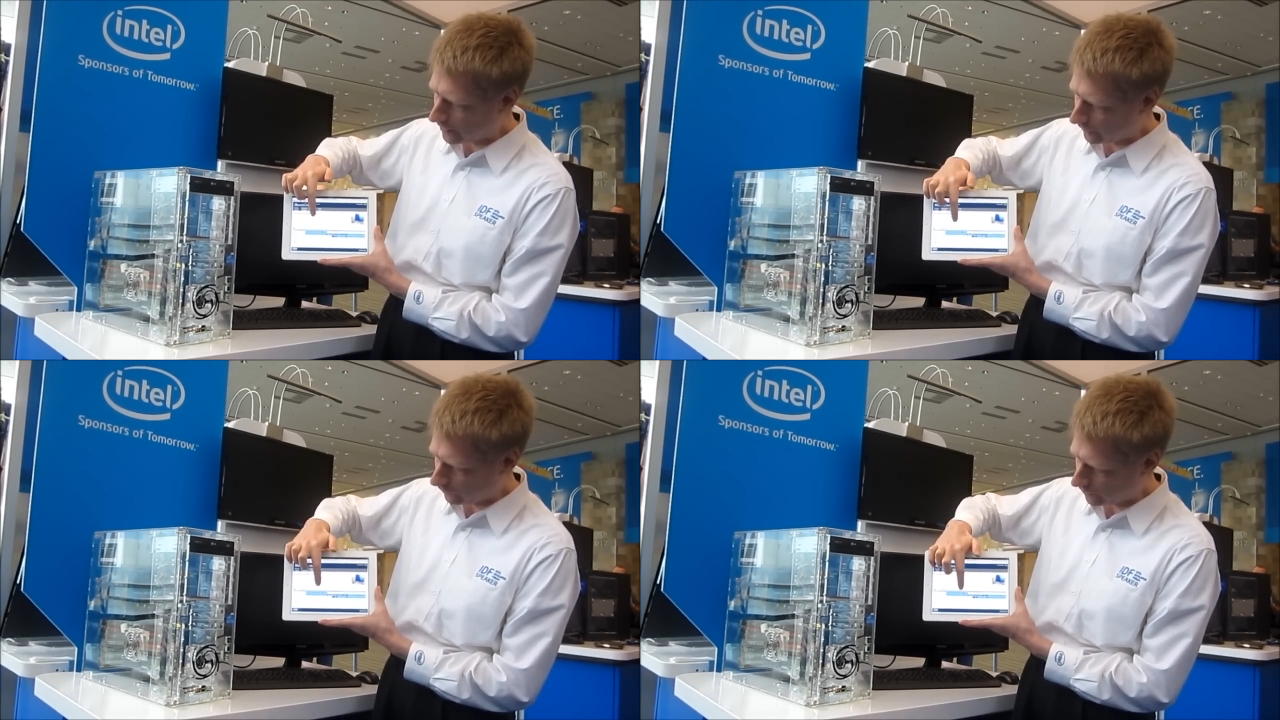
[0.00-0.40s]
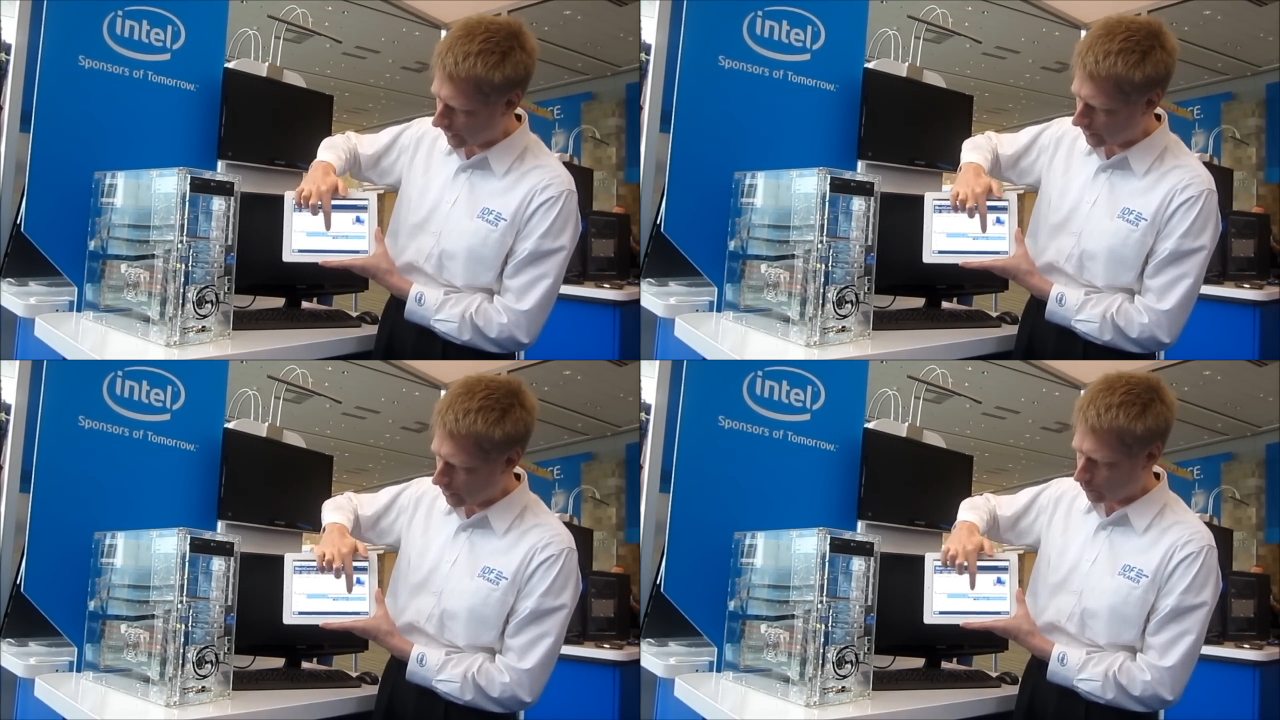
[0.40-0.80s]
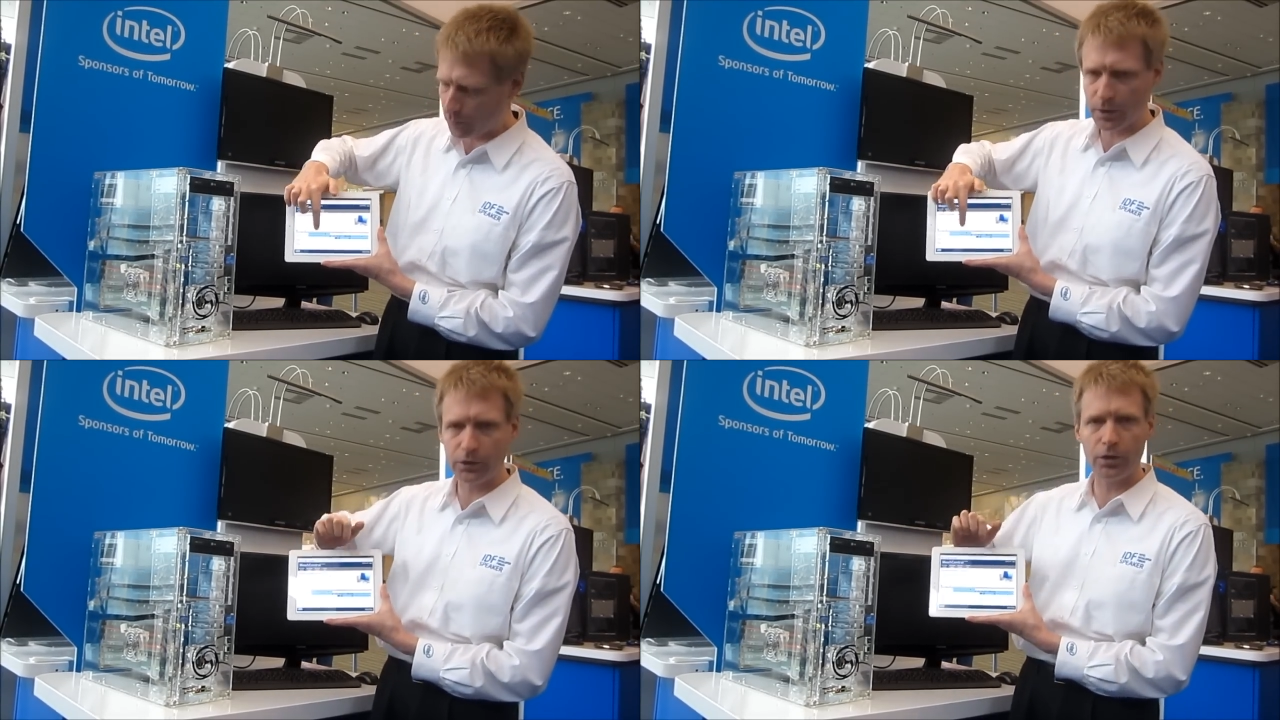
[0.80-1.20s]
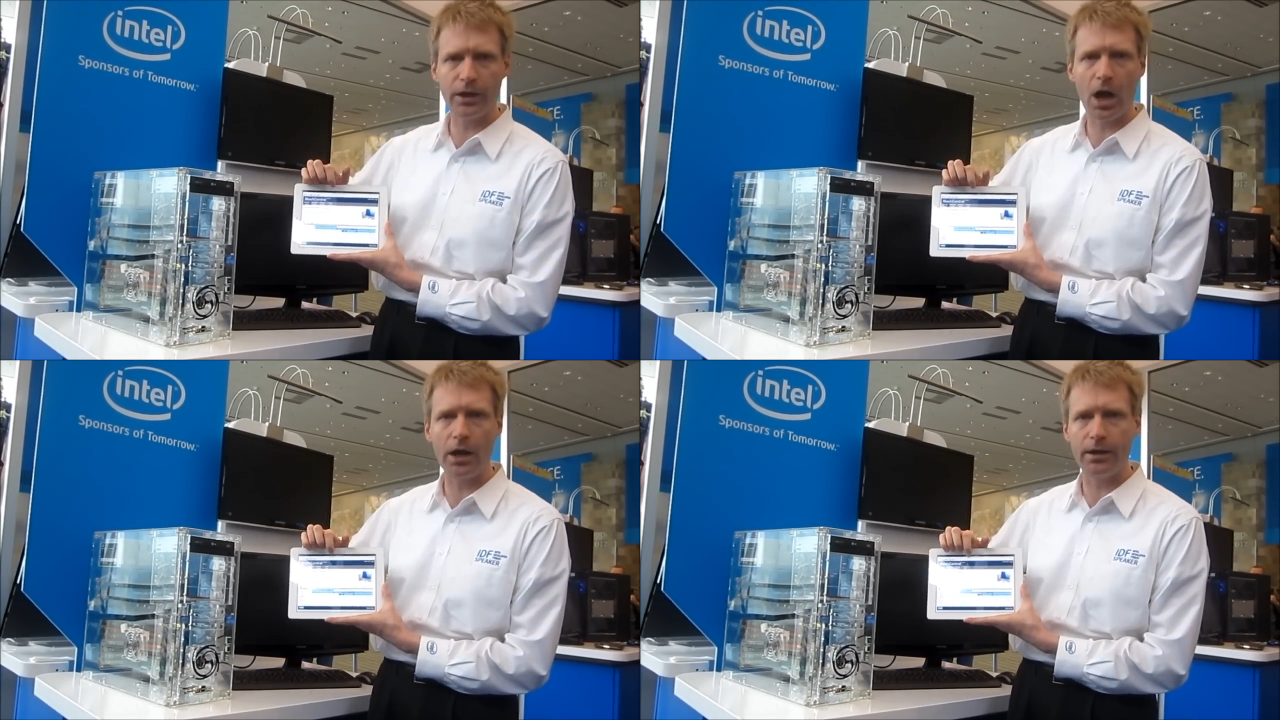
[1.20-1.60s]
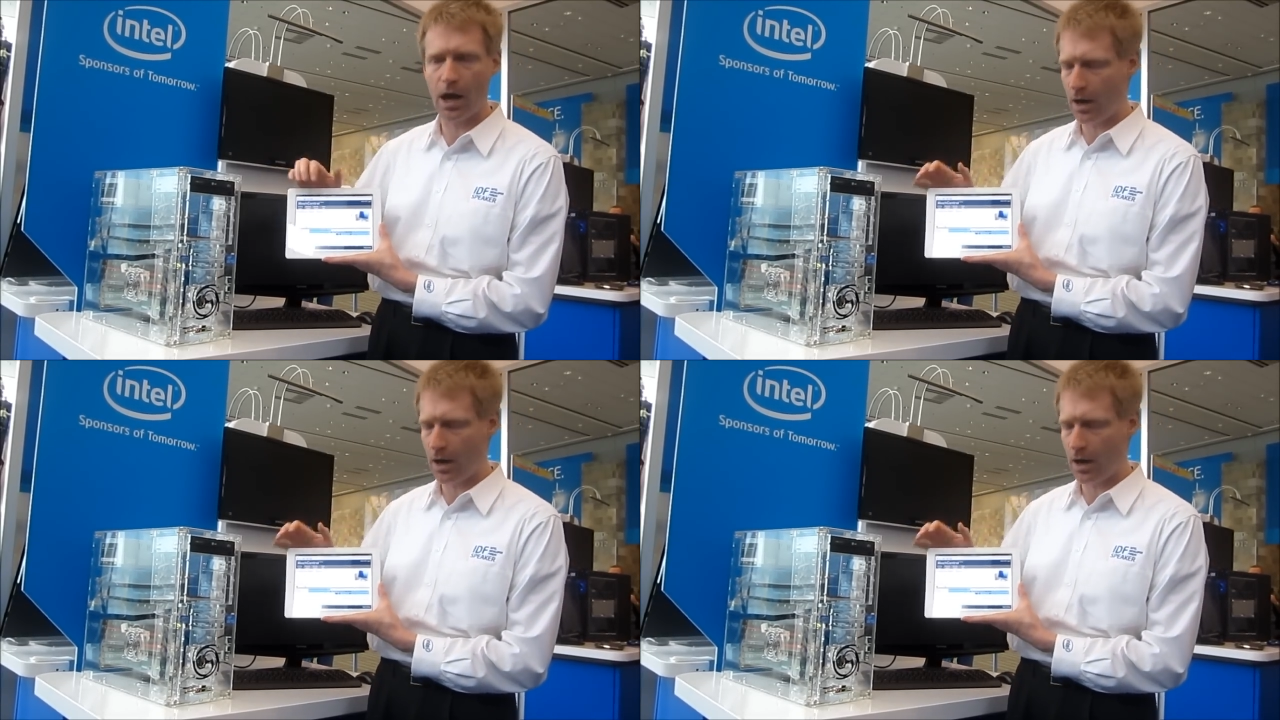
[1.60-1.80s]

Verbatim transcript: and yesterday, we were turning on and